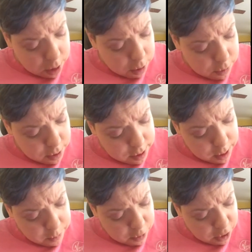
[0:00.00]
Do the
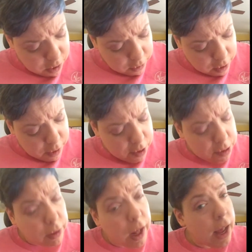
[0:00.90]
same thing on the other
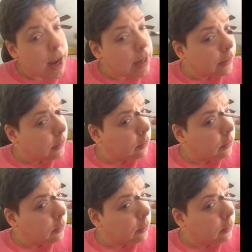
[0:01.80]
side.